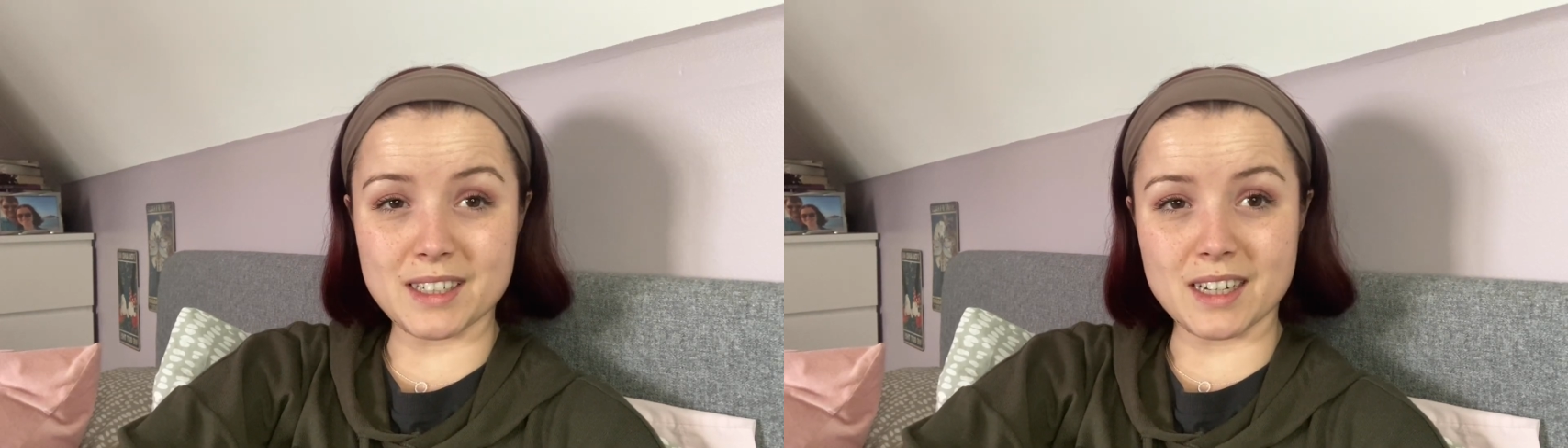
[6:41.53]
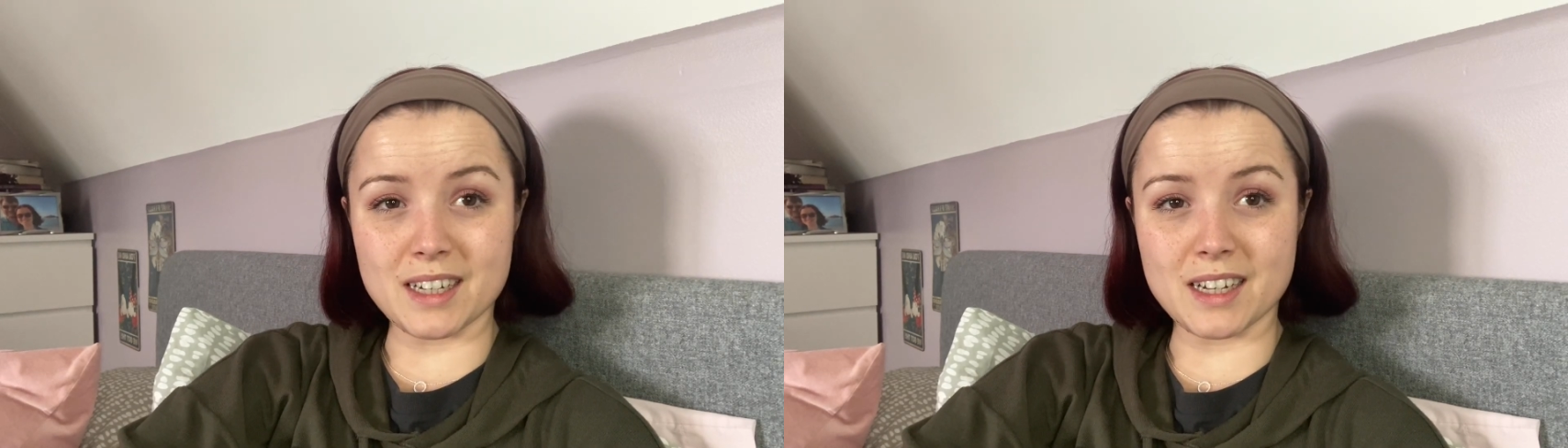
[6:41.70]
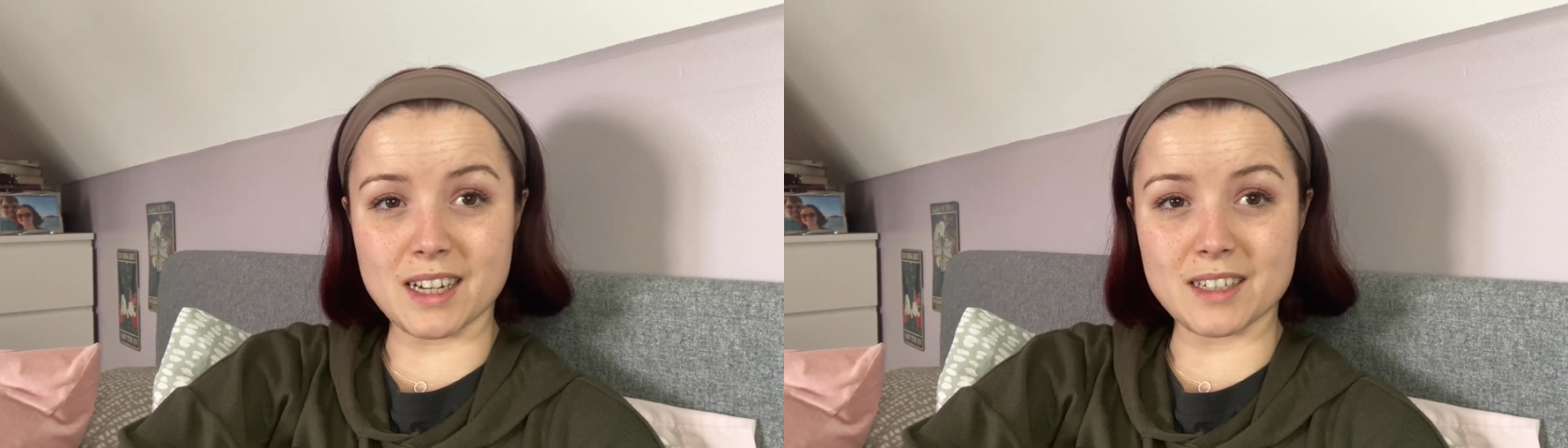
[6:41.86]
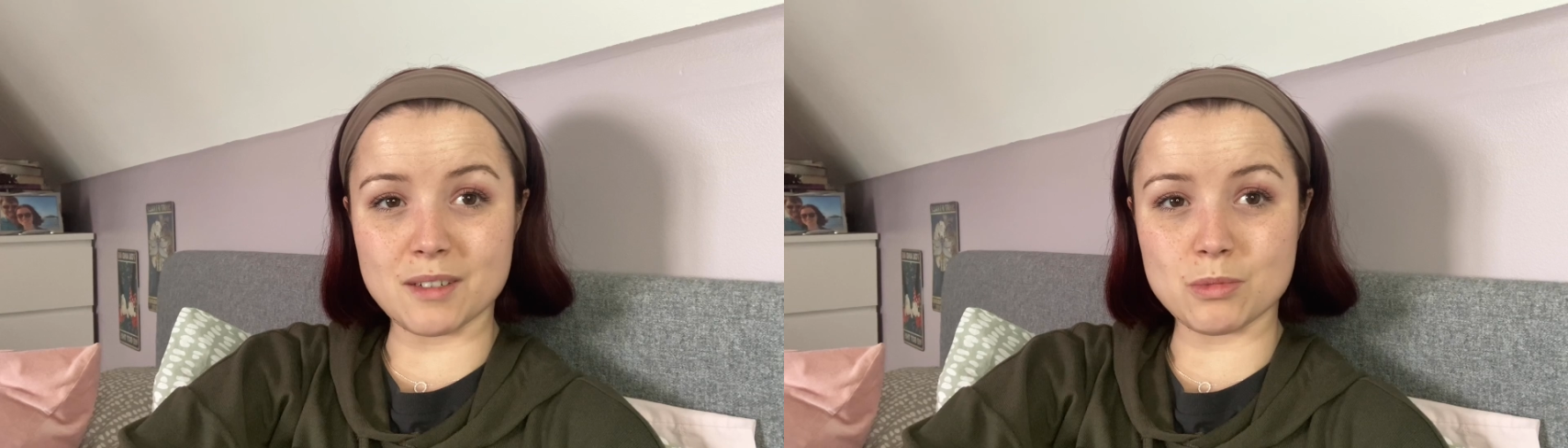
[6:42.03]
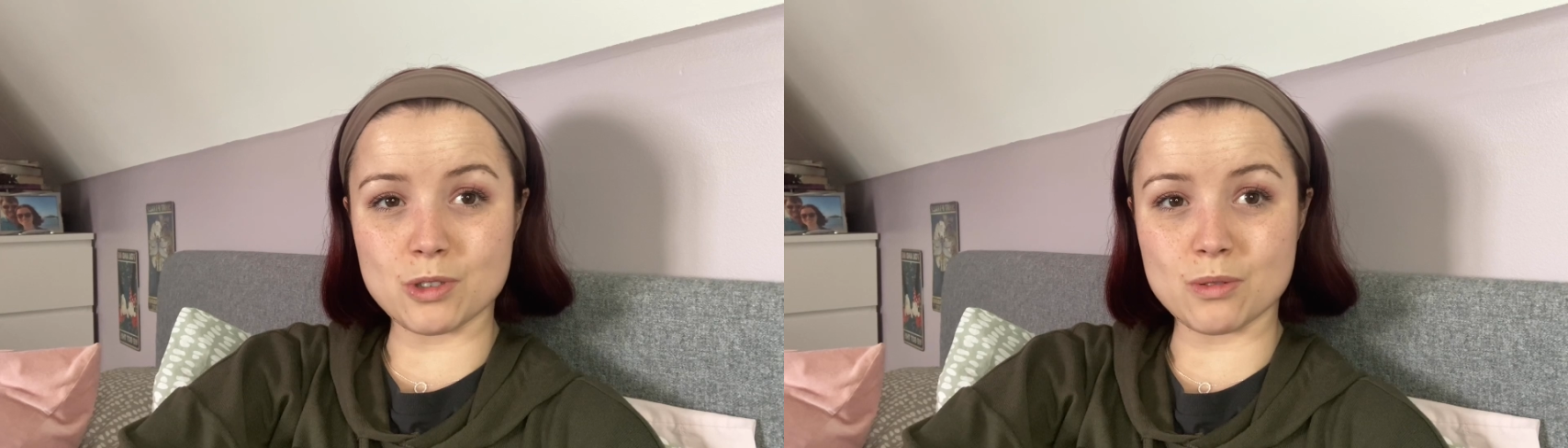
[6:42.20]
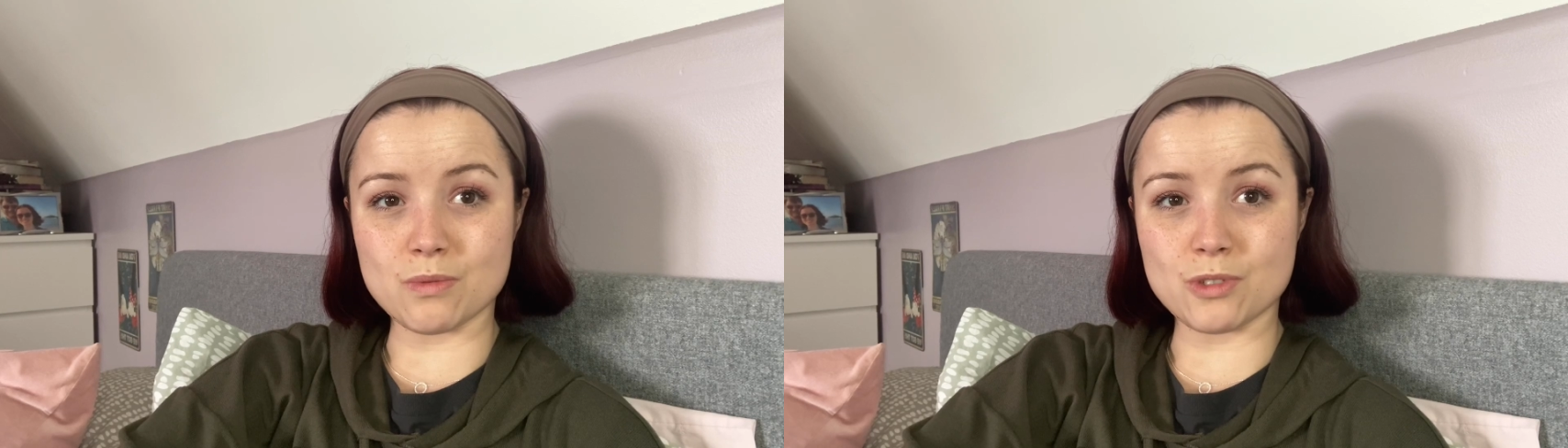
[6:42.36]
and I'm
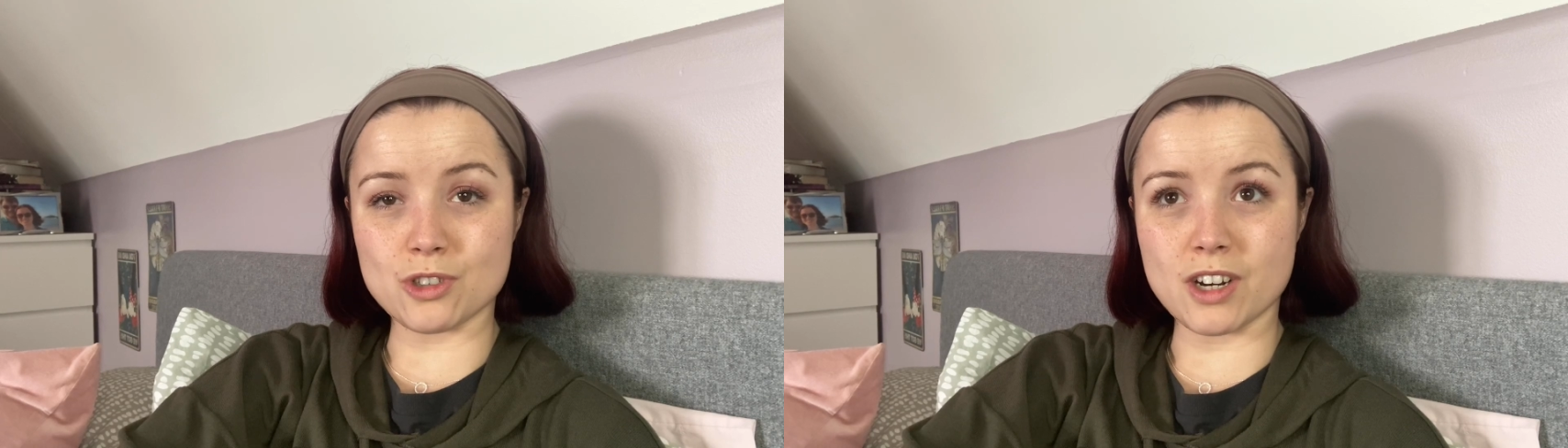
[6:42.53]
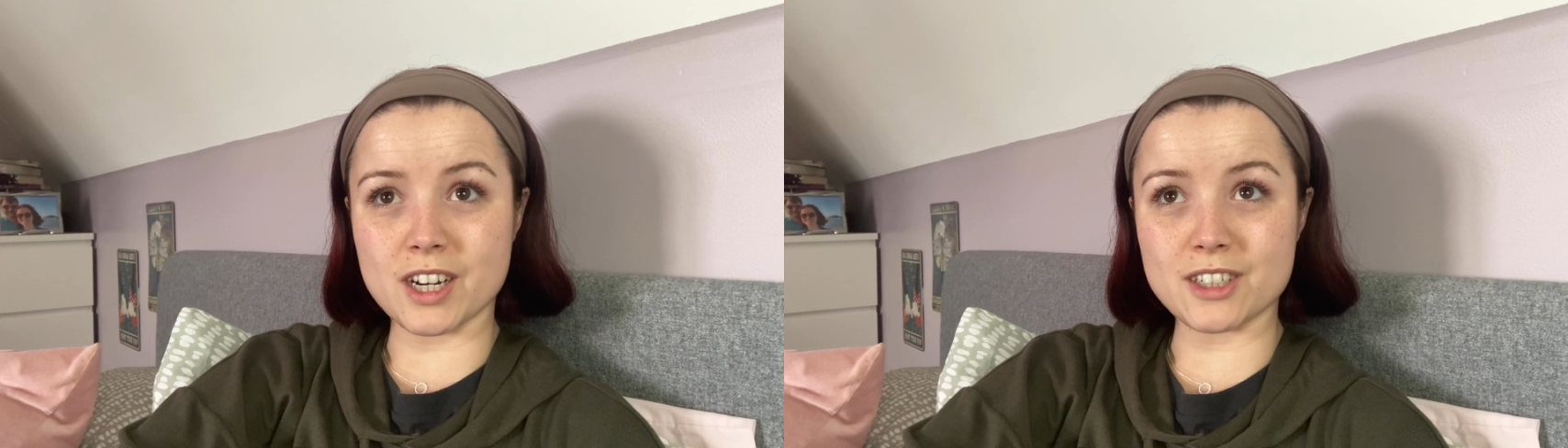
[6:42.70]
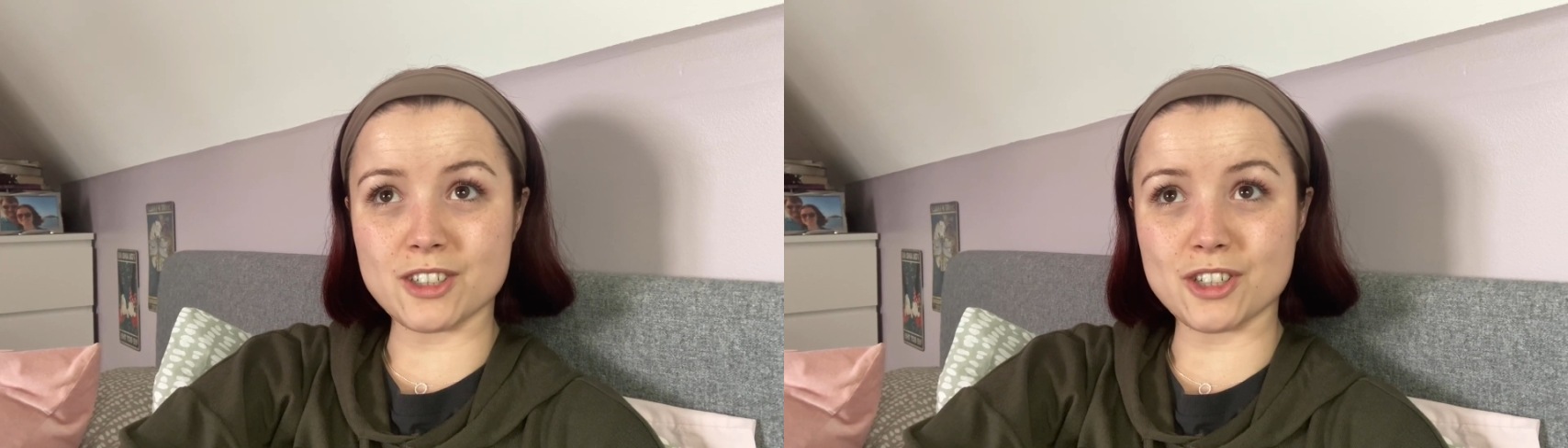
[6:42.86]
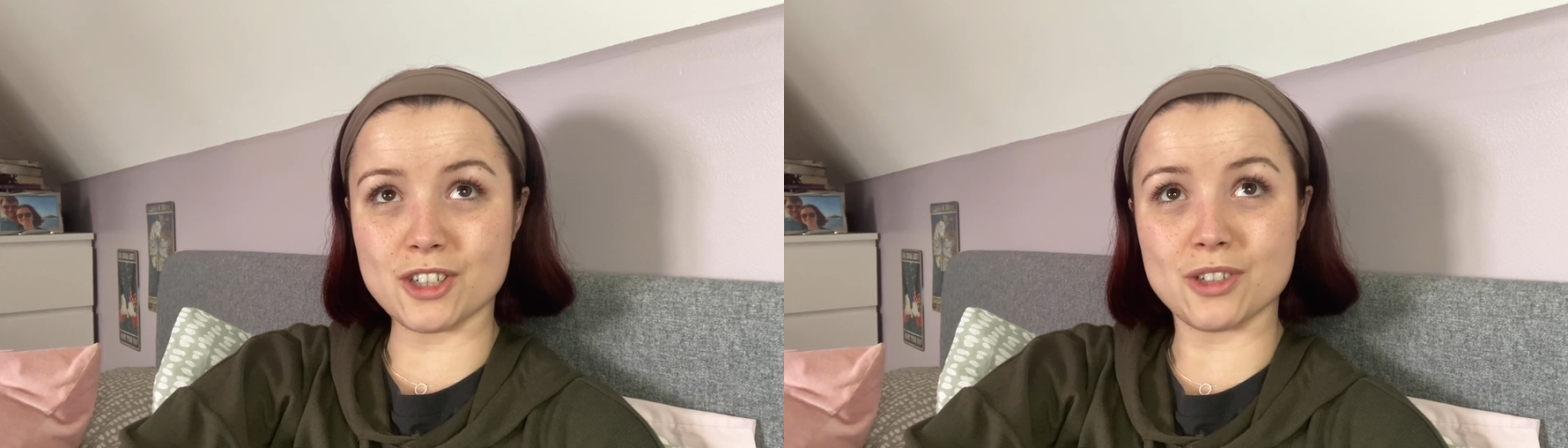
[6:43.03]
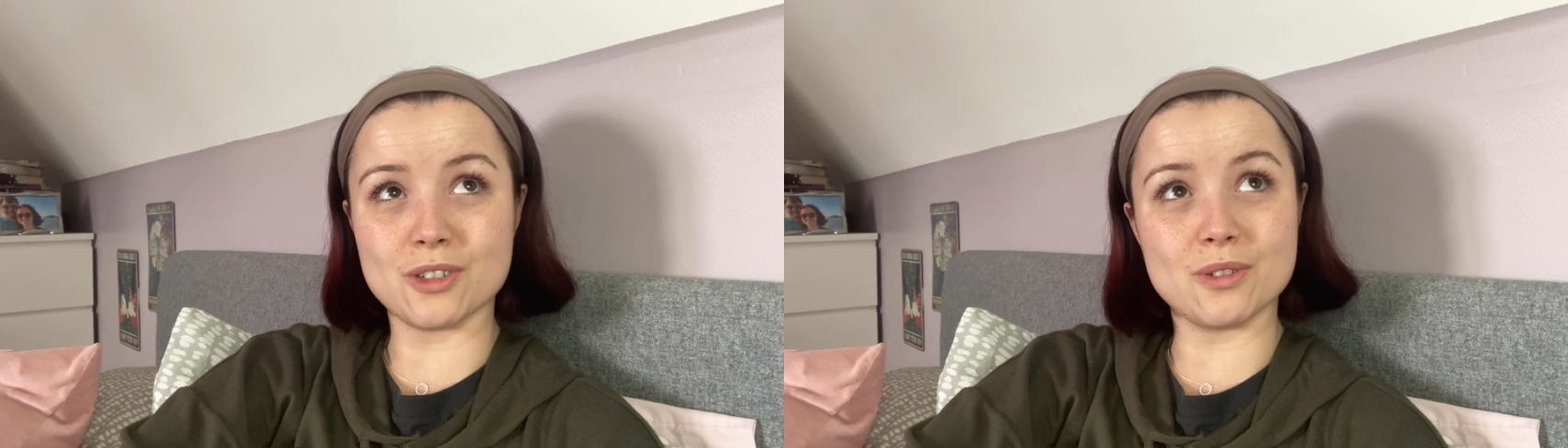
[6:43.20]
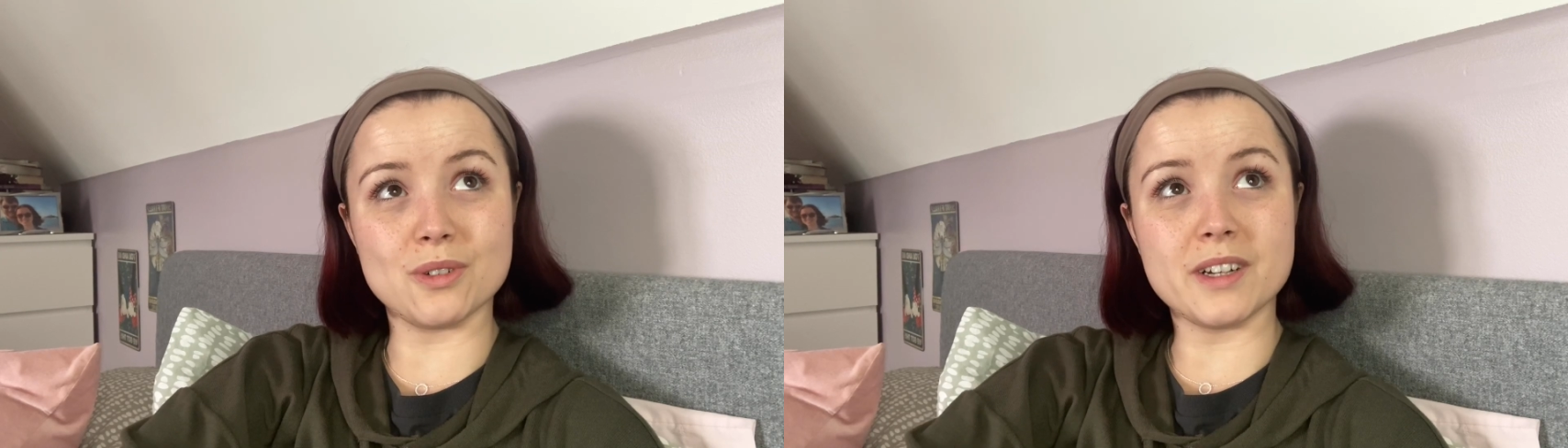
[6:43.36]
sort of trying
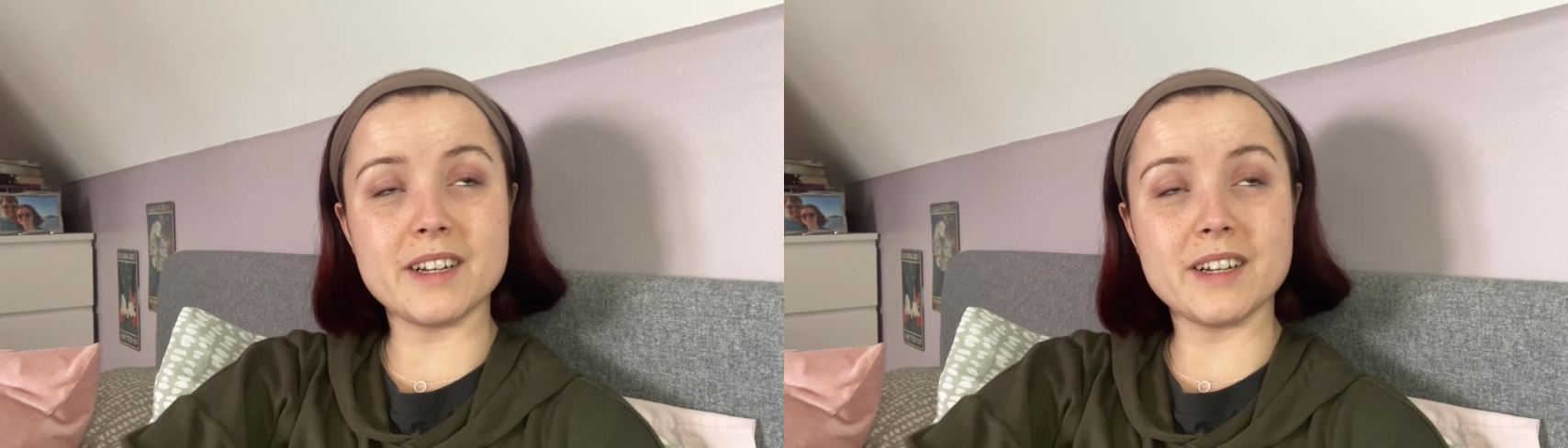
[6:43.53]
to